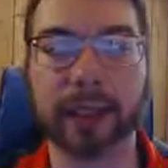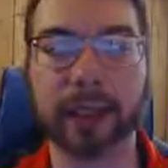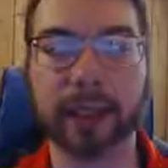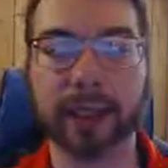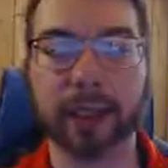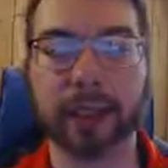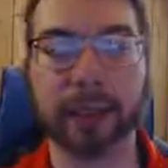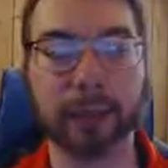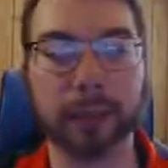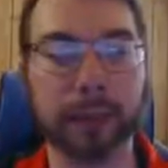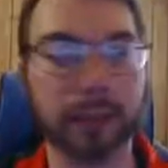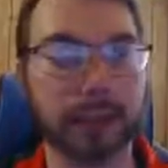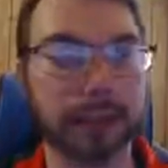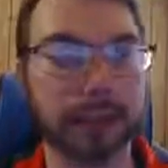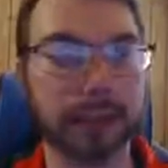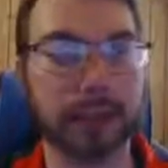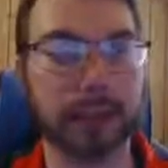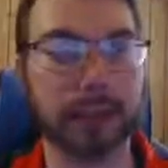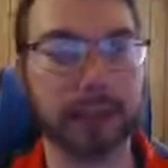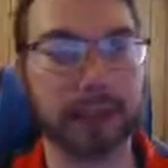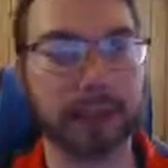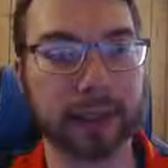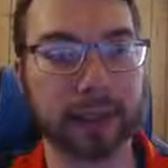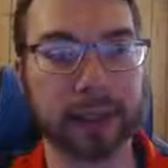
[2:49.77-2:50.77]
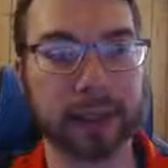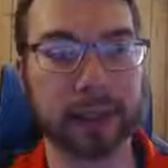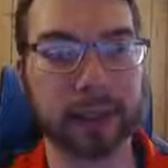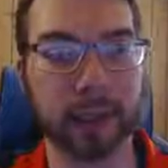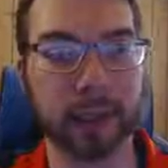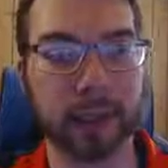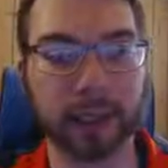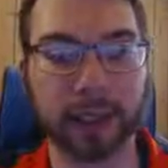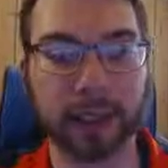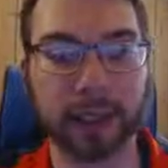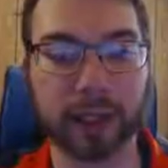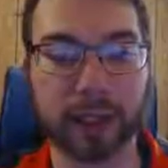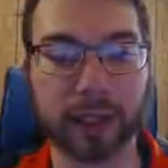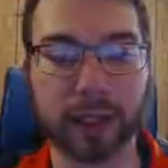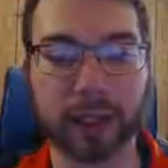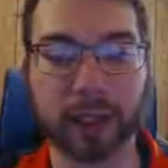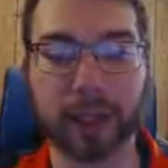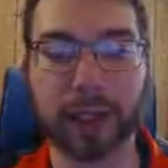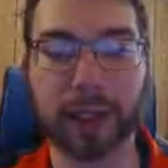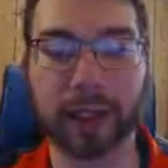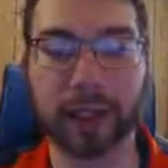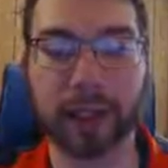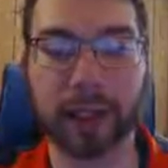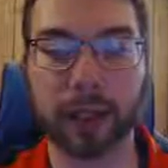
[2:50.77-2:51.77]
If it does turn
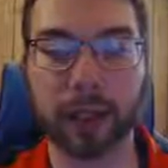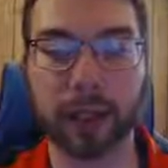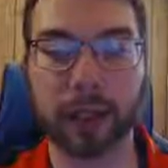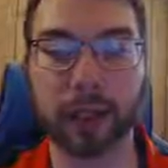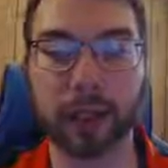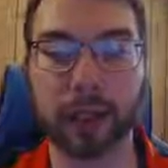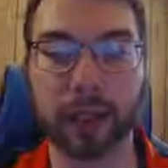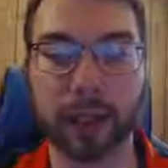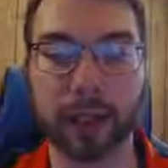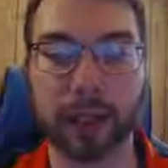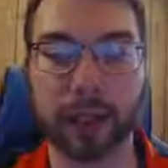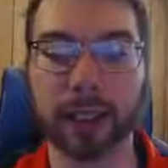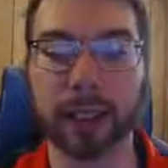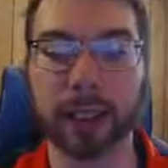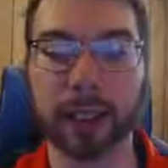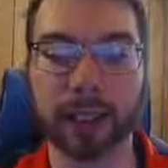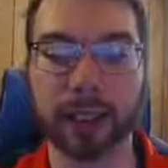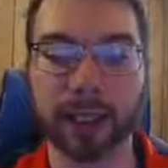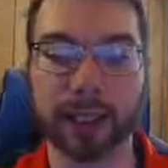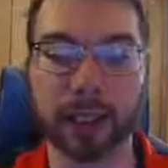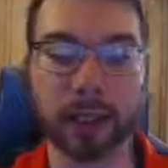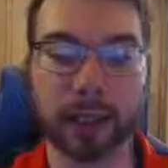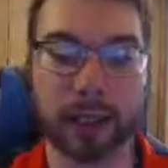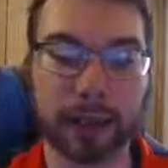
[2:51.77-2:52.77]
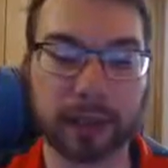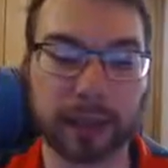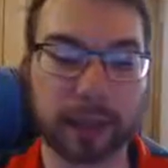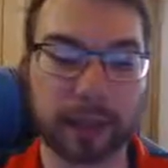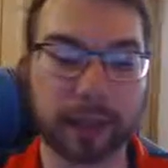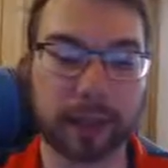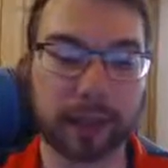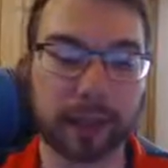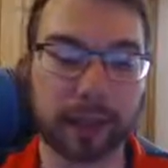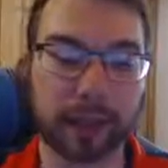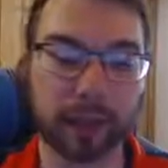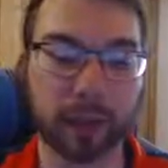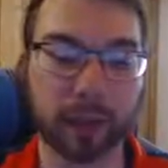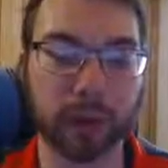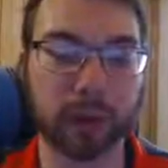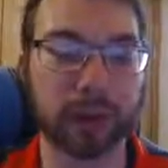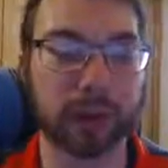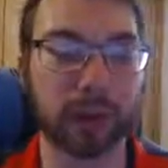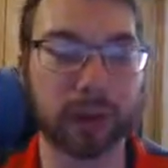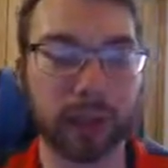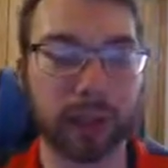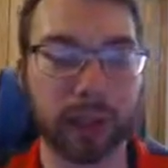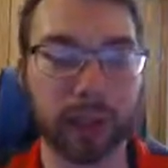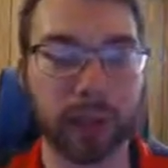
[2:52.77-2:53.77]
out that we want the other deck size, we'll